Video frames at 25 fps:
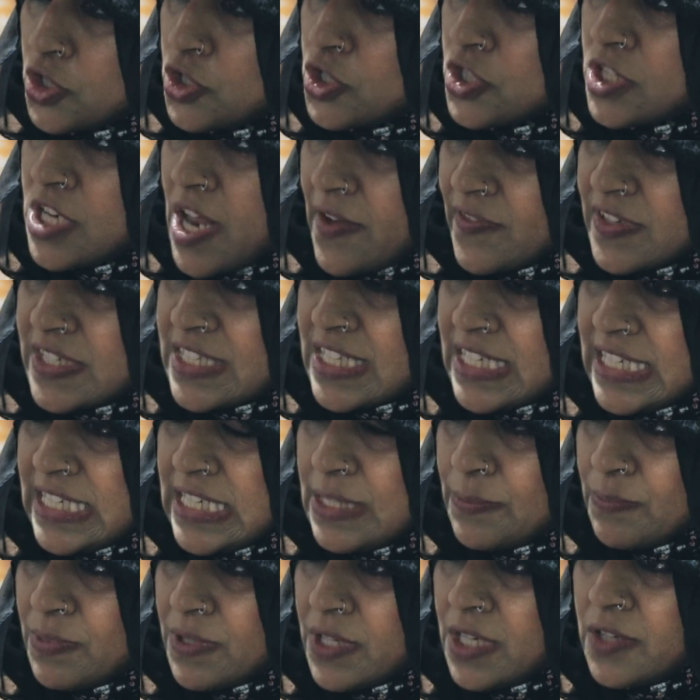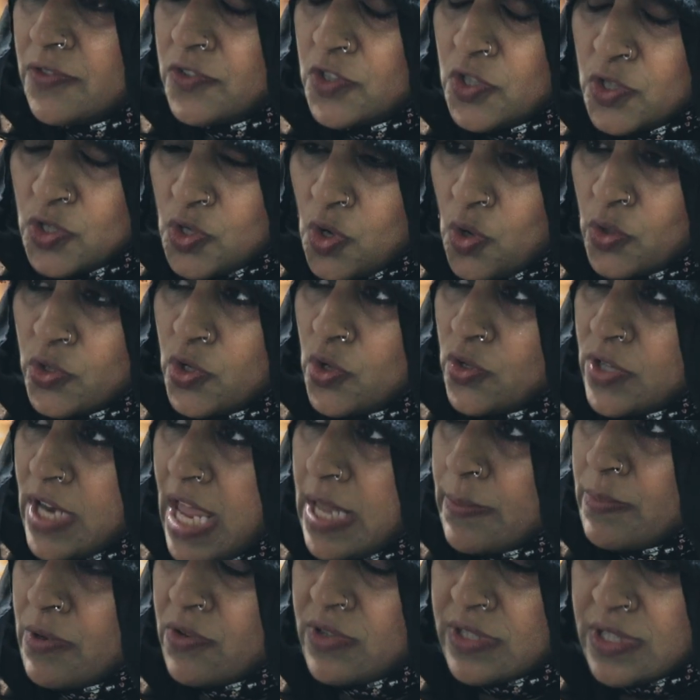should never sleep if you know your
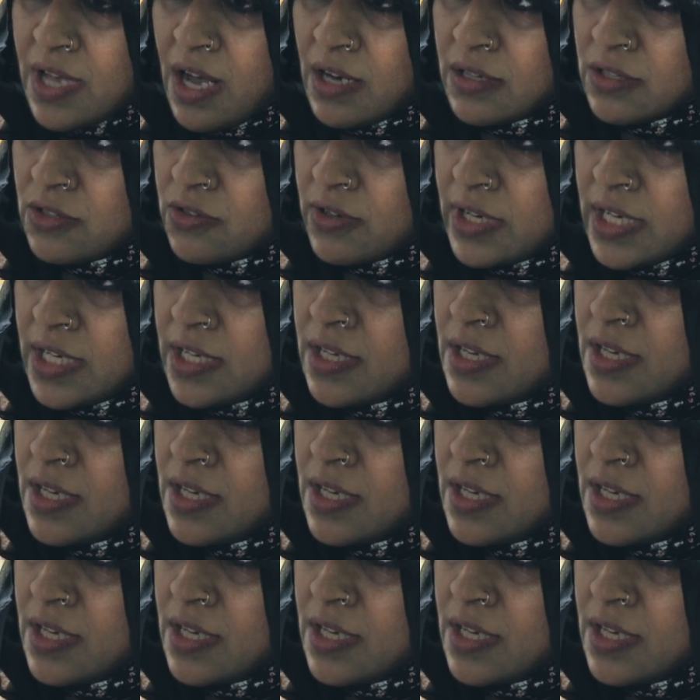neighbour is hungry.